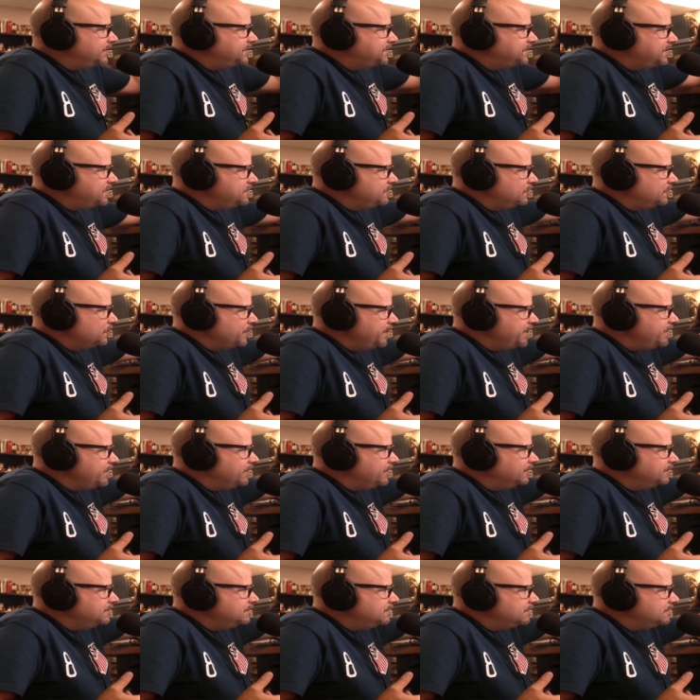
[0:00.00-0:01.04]
Señor
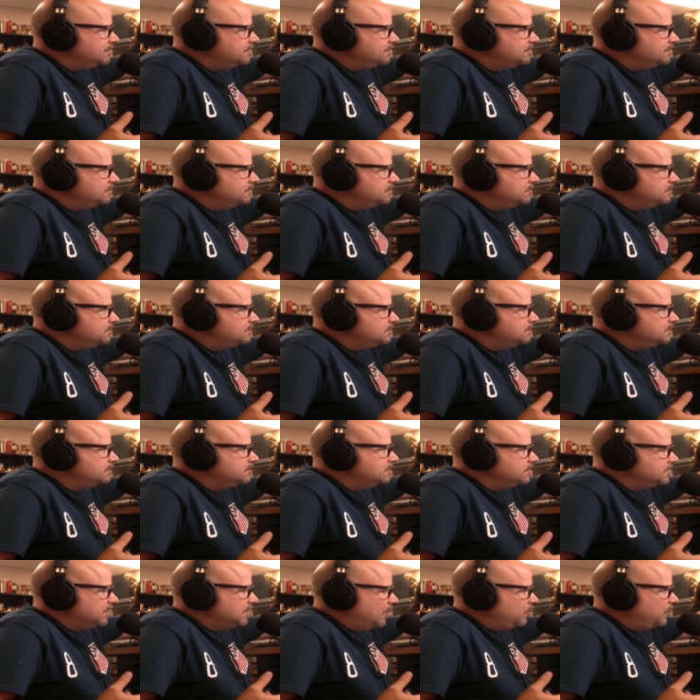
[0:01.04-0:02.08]
Rio very
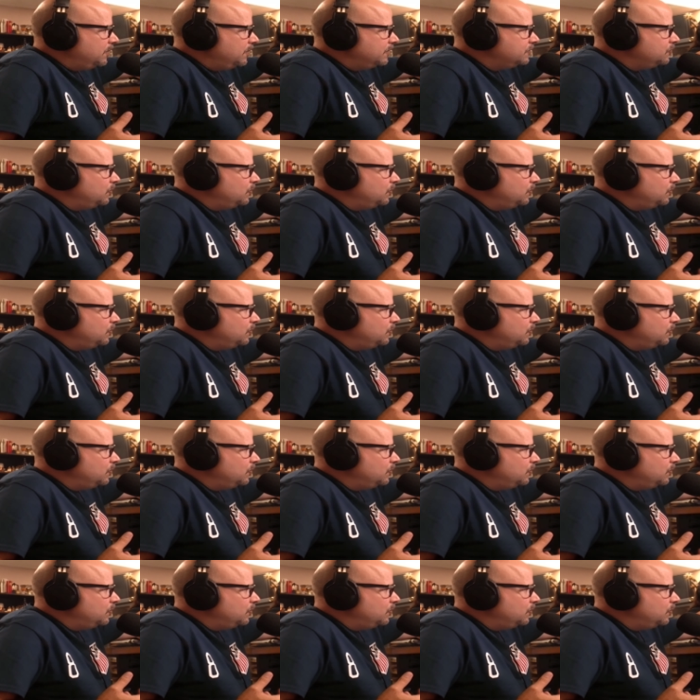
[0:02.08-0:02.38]
good. That worked